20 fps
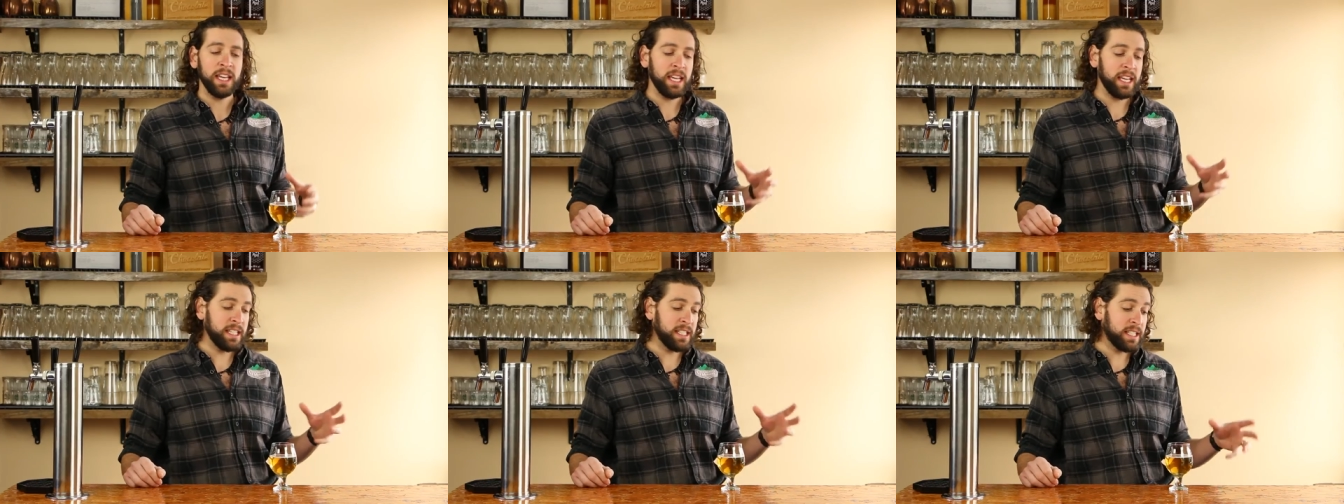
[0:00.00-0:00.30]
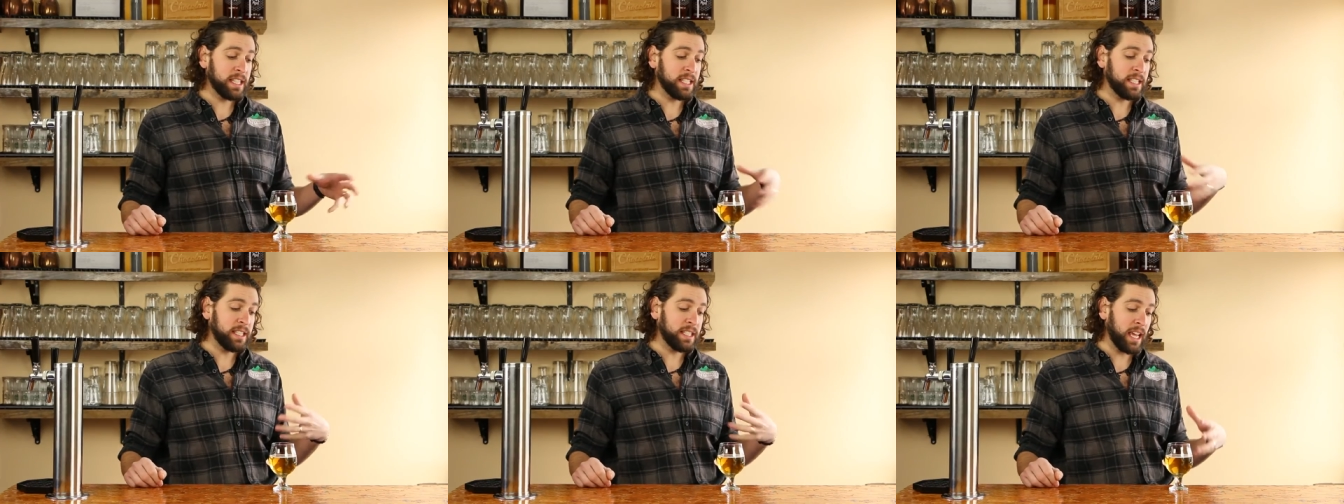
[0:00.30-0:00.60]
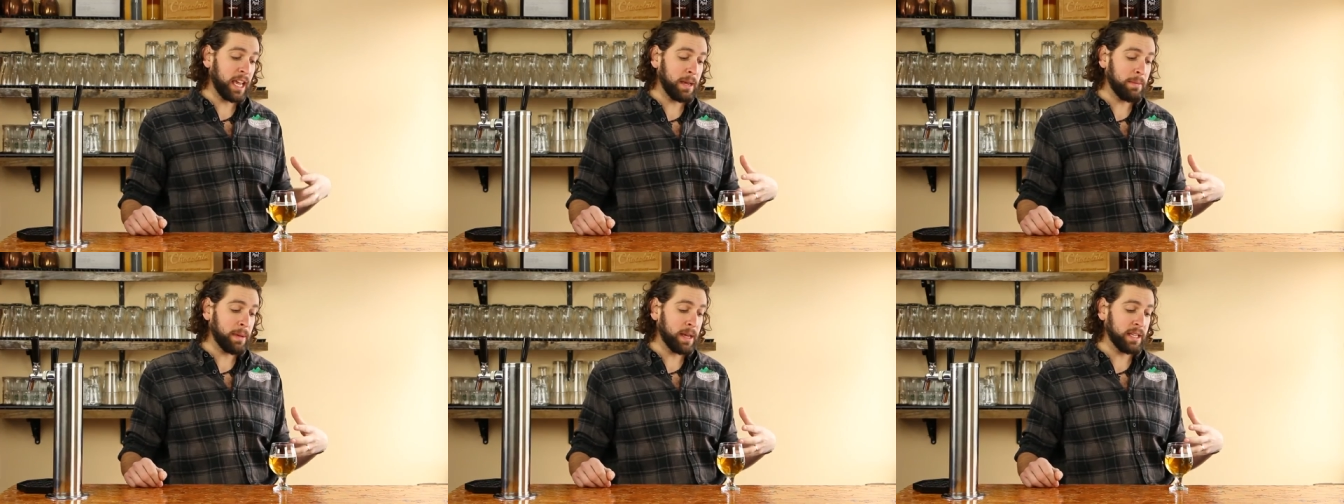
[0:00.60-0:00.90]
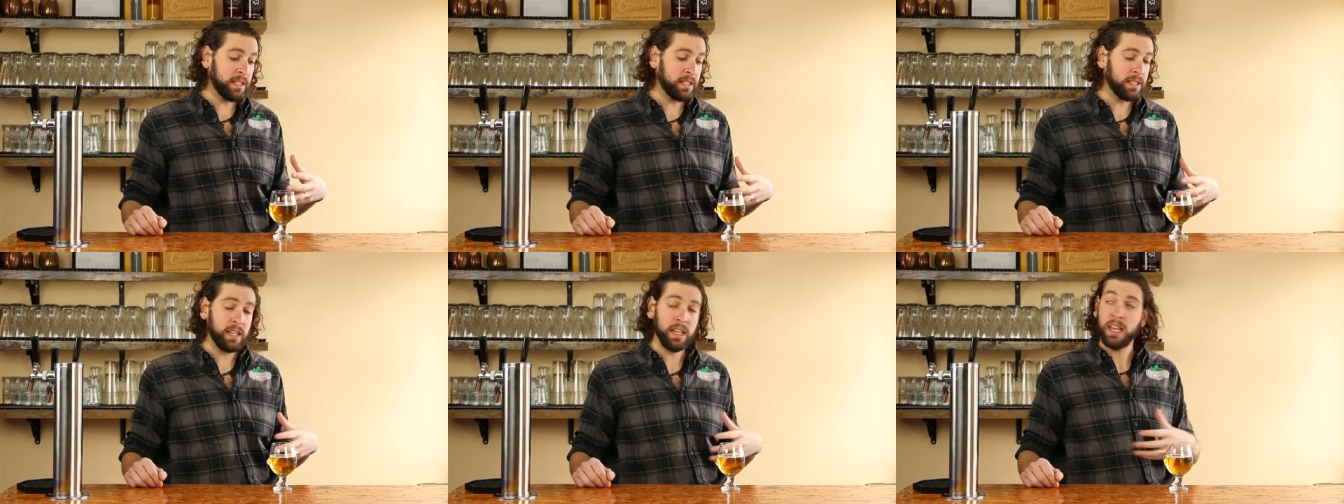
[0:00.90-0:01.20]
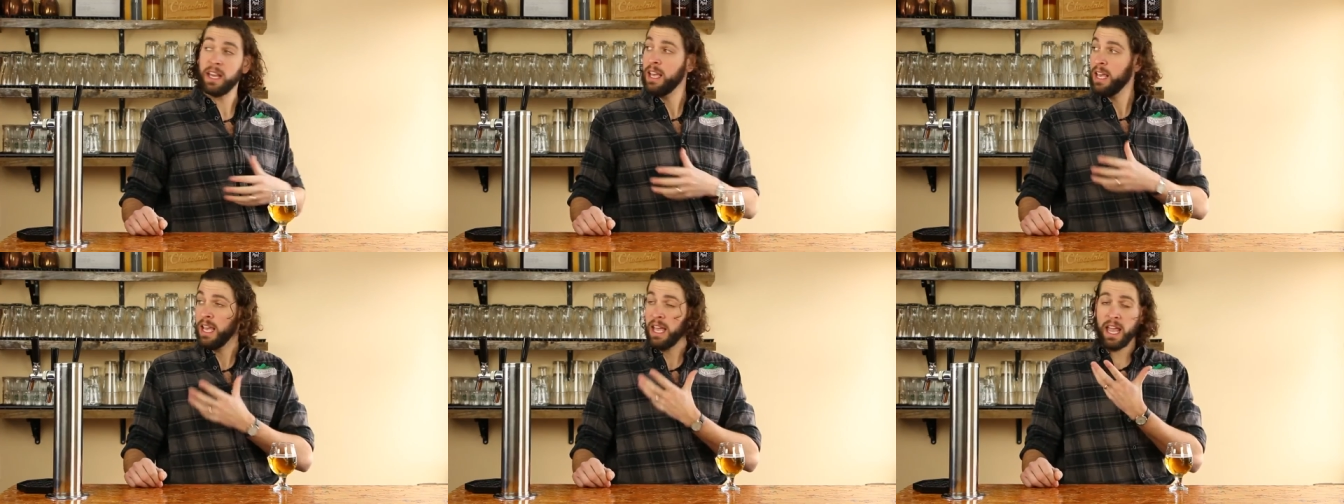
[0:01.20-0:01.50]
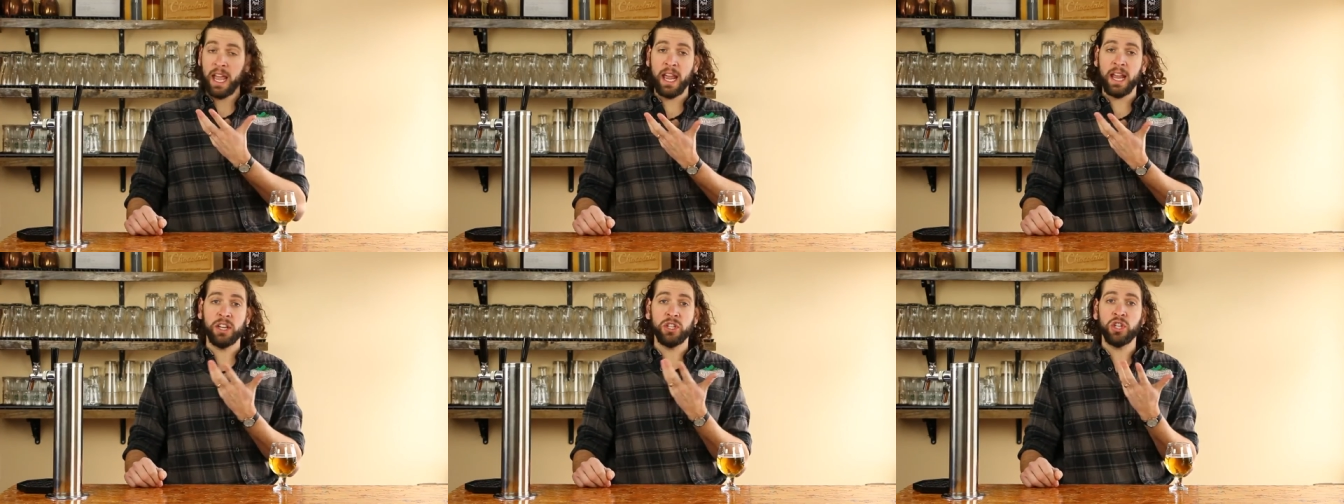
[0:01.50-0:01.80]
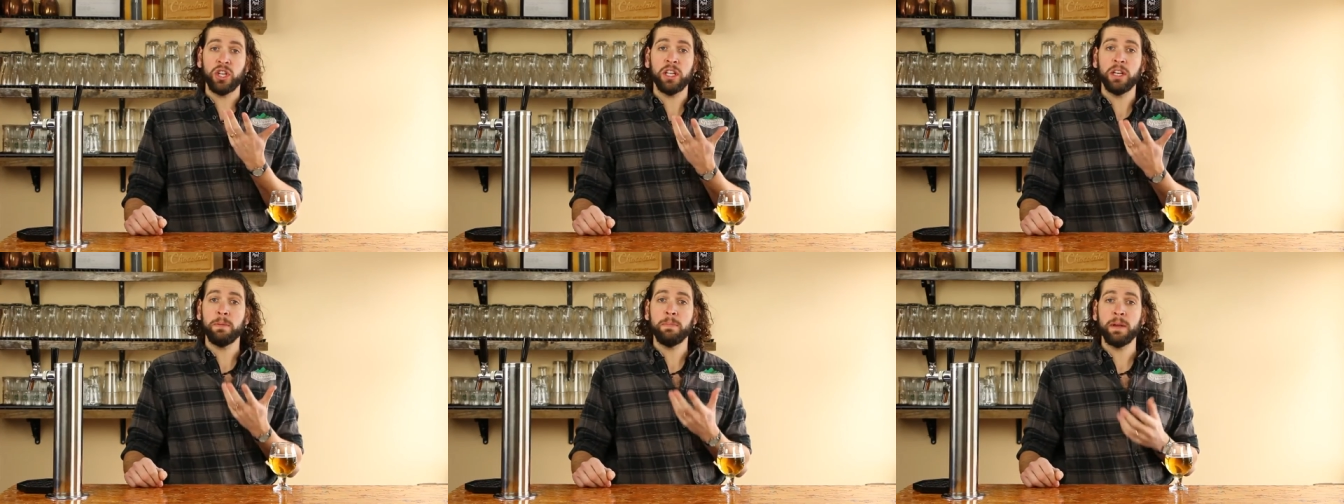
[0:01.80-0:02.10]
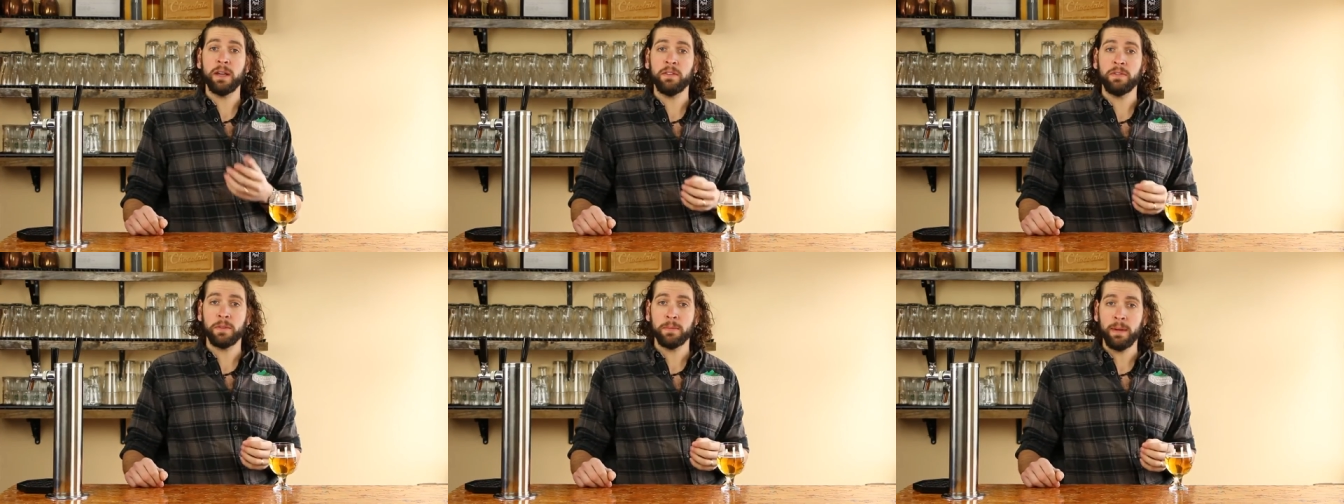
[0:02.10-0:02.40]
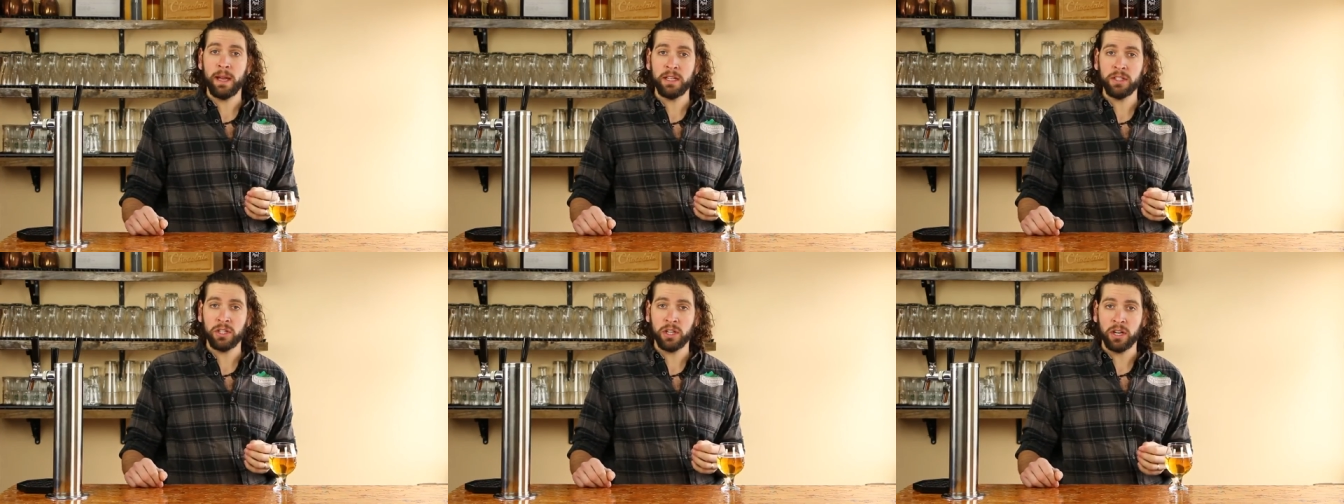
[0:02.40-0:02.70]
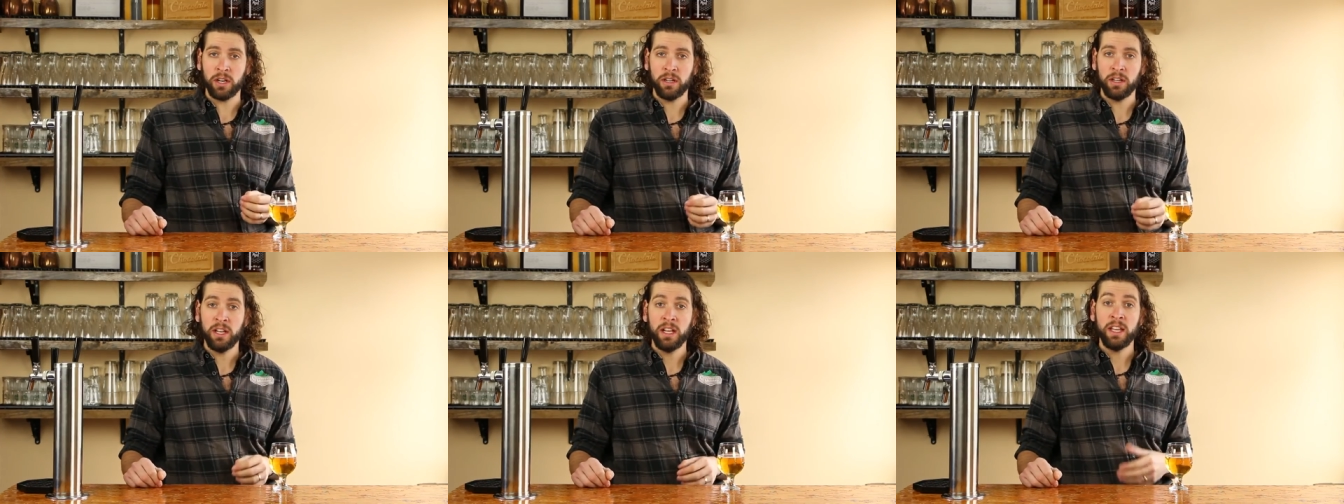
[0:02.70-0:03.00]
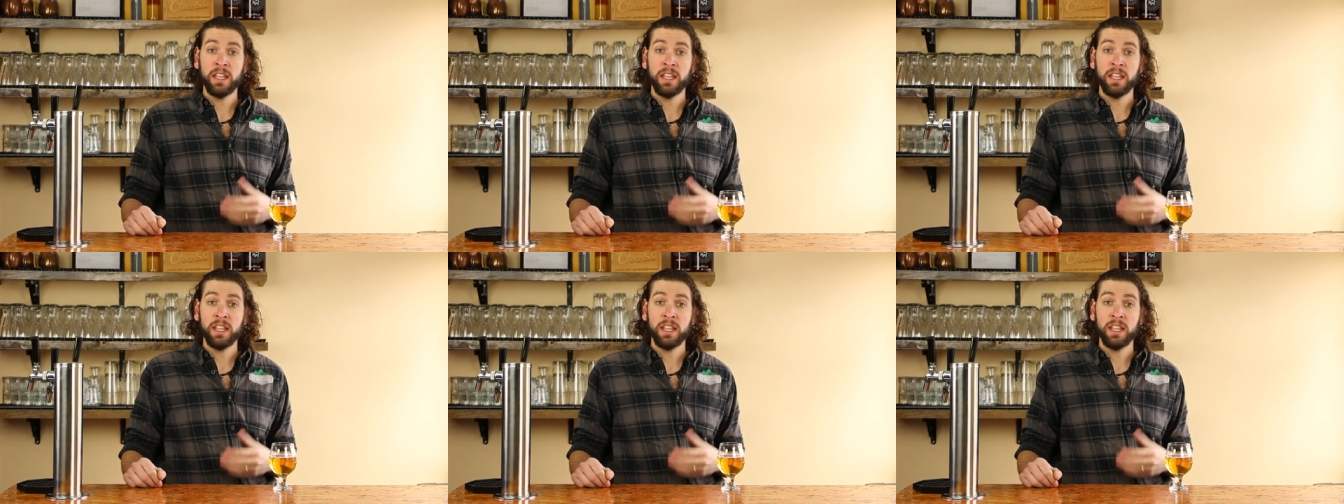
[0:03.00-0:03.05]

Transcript: is the same as aging in a big fermenter.